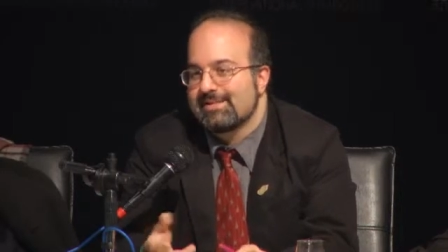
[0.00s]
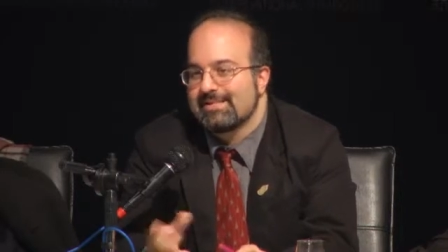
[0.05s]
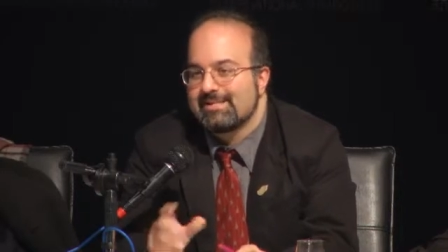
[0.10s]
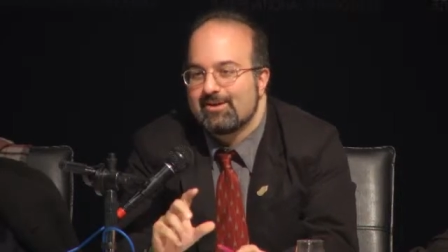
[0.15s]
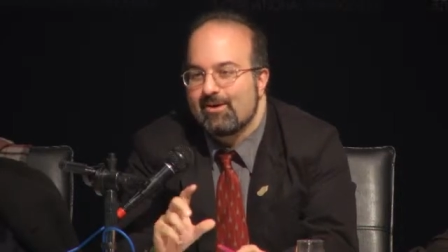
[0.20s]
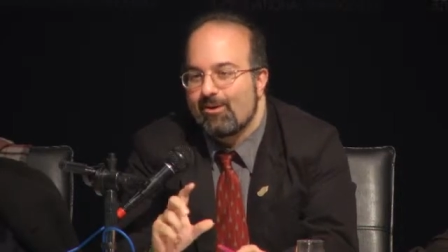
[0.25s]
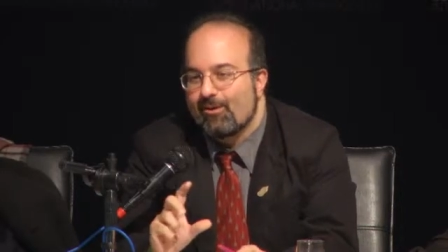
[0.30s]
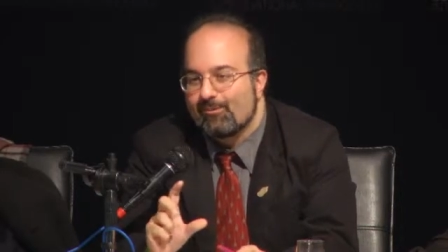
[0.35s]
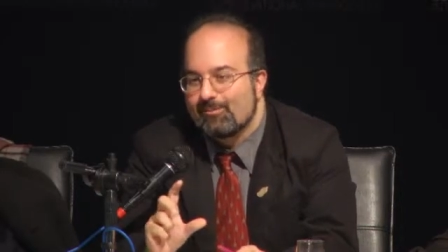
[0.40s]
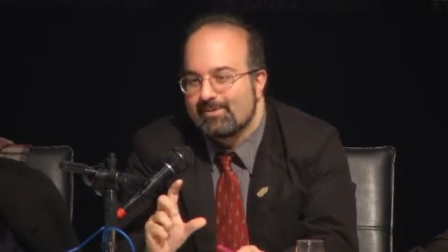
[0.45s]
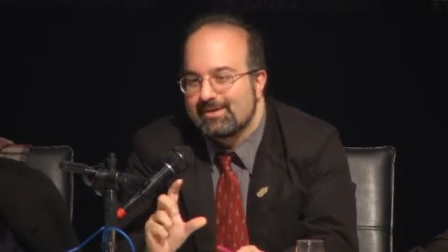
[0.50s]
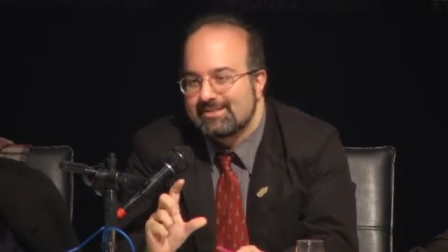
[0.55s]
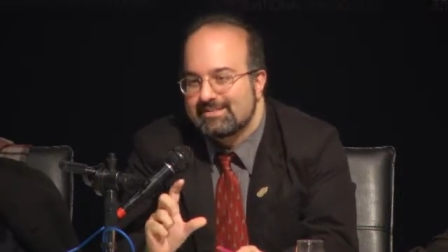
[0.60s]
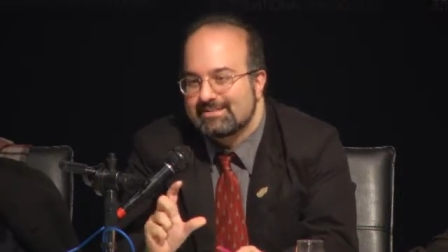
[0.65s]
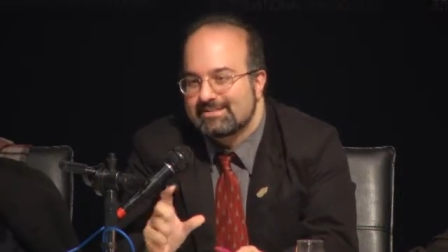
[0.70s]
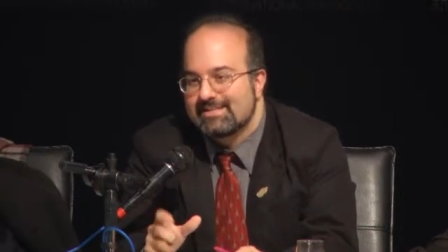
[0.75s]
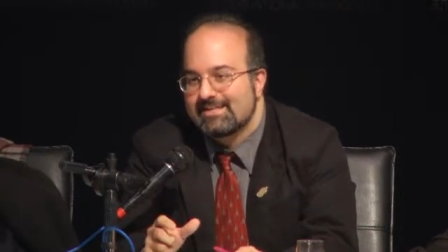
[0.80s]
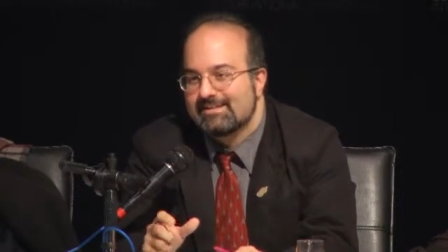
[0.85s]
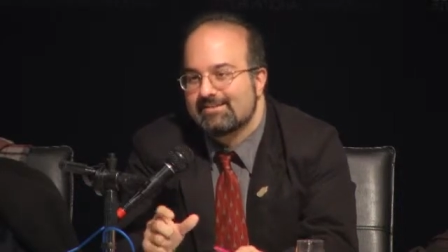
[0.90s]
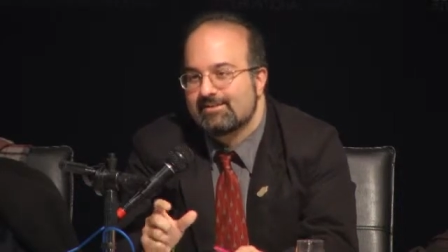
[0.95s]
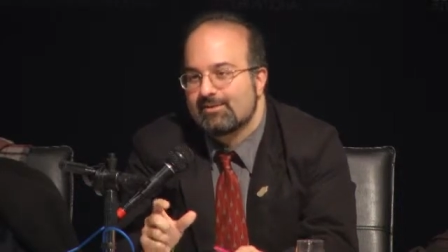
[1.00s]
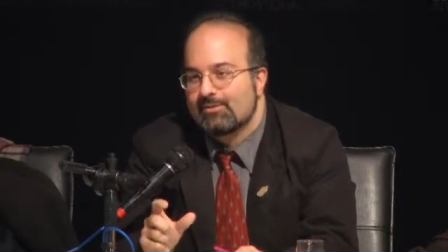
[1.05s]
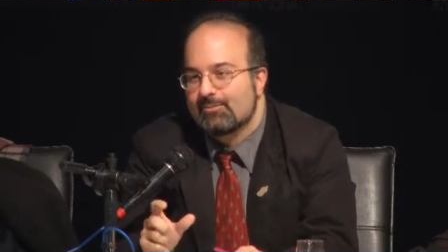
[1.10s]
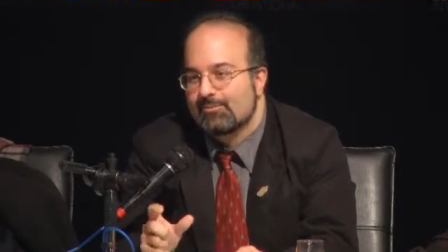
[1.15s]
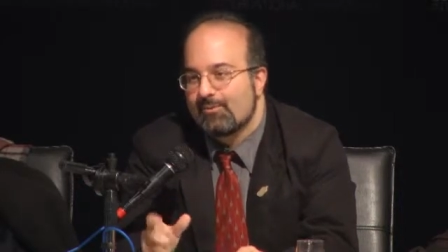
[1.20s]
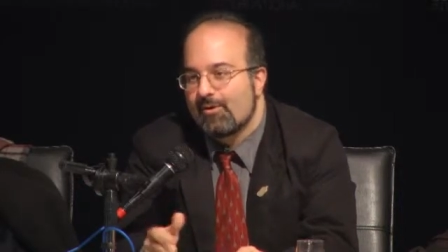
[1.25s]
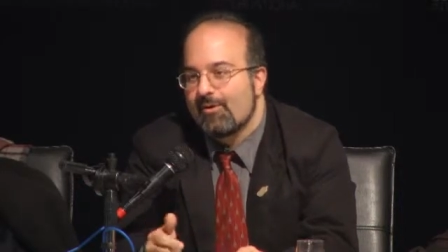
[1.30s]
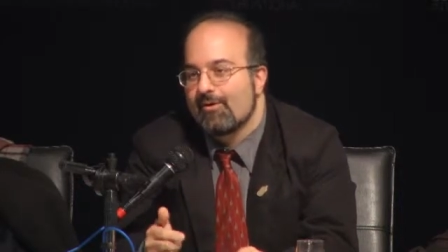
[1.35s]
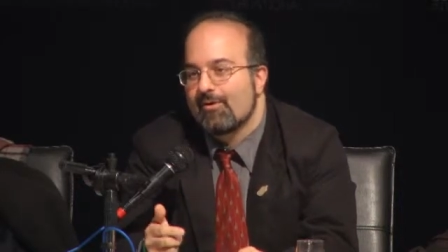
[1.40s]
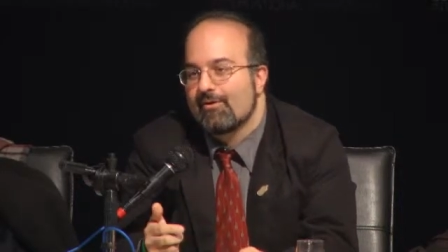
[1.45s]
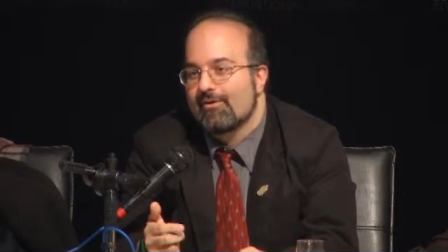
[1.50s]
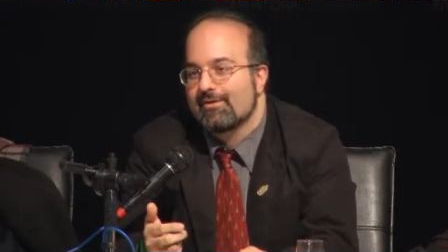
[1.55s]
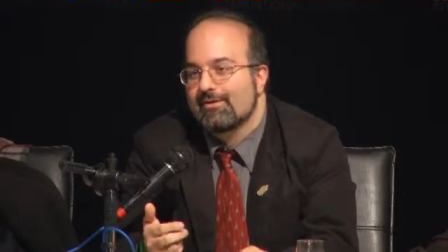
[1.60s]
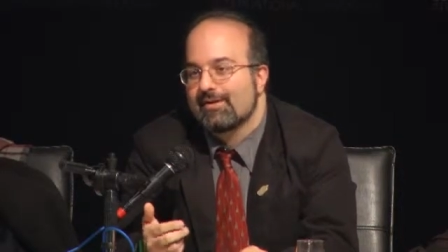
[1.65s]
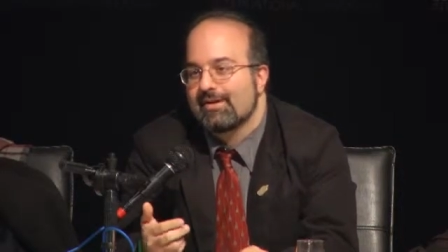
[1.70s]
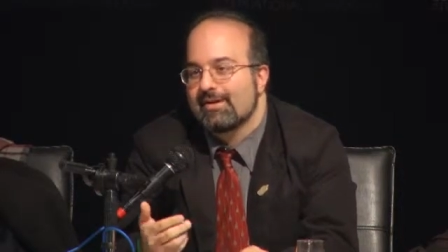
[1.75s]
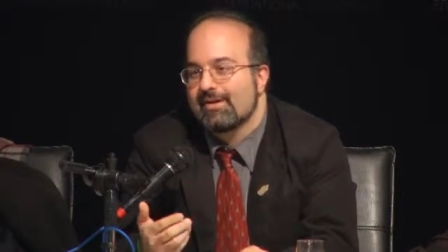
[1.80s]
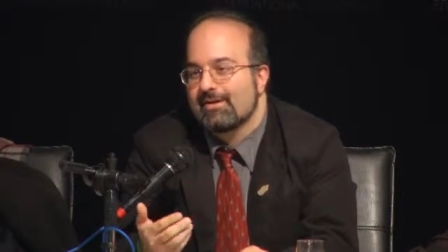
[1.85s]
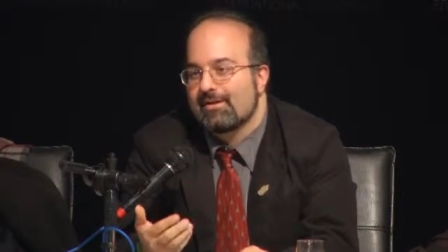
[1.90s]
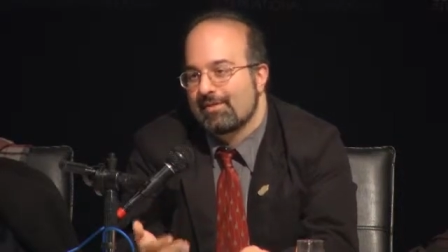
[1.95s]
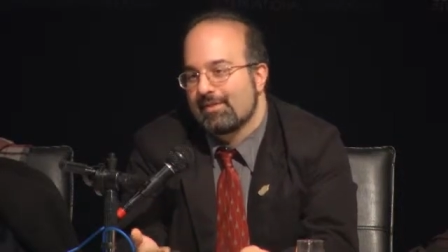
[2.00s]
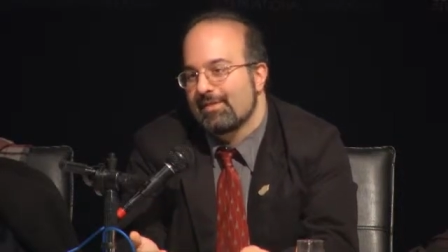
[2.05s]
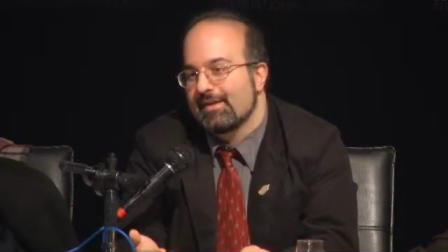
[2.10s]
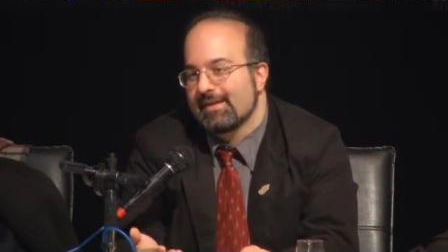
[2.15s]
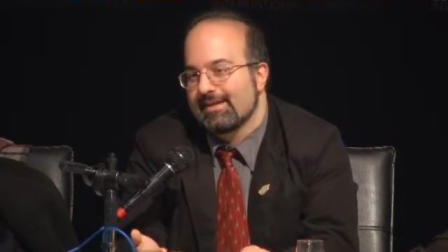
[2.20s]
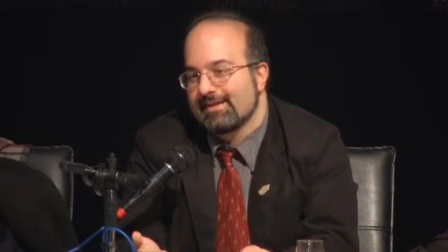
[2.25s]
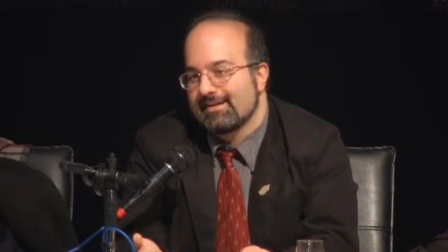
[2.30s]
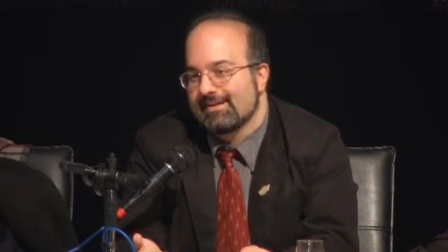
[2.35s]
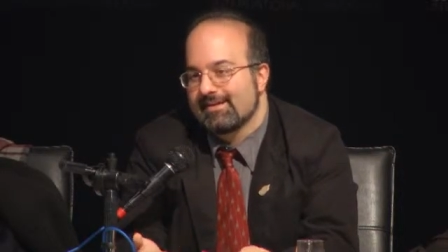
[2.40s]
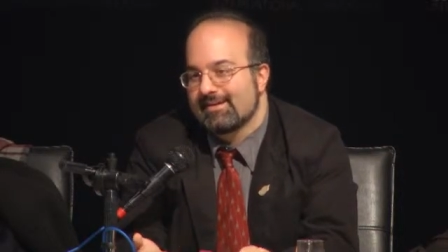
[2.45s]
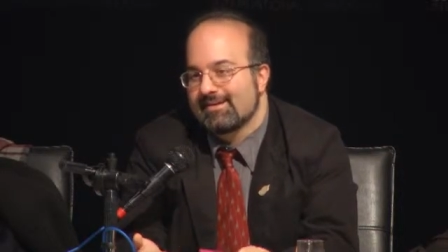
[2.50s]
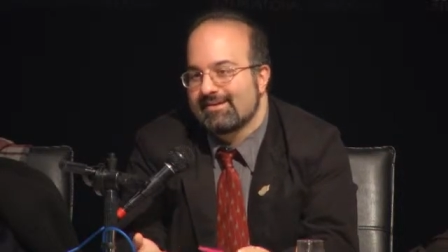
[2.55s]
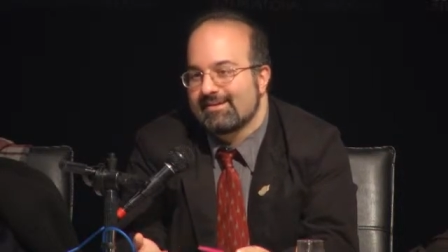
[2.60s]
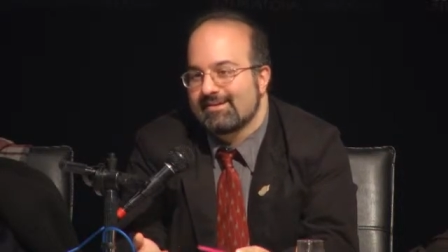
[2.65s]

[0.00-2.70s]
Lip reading: He always said the wrong thing.